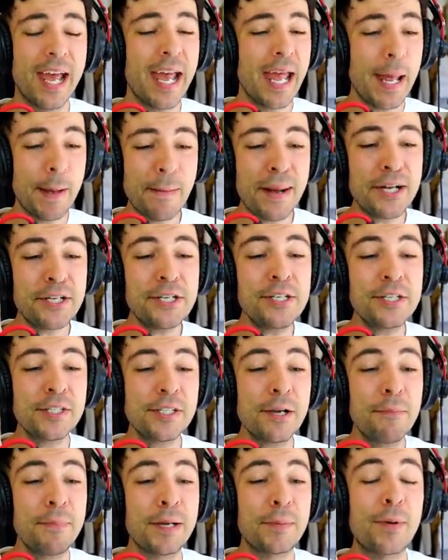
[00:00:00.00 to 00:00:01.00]
Imagine
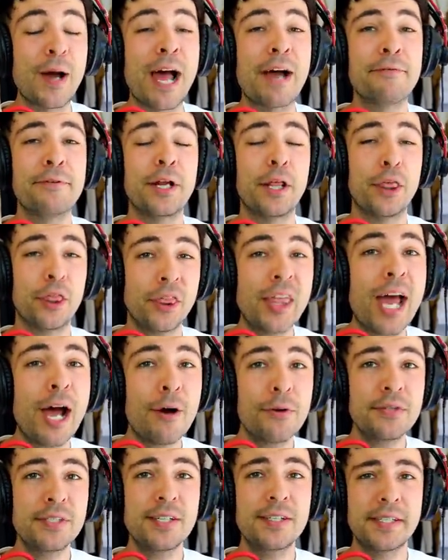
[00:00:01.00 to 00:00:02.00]
some people having
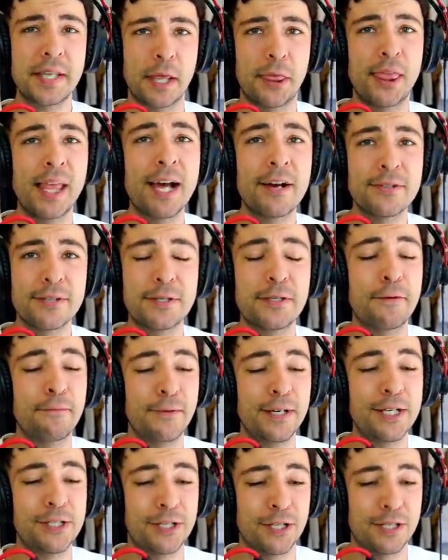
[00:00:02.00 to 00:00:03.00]
thousands and thousands of
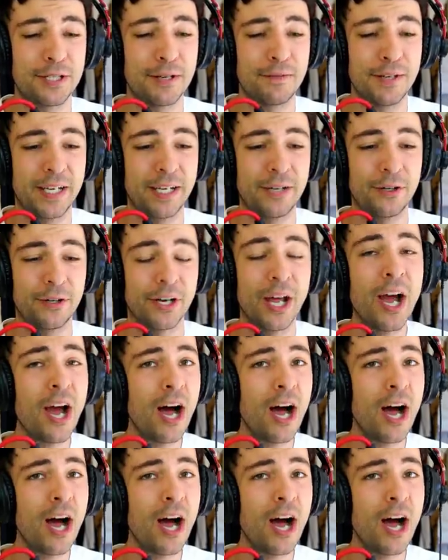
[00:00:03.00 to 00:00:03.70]
villagers they've killed.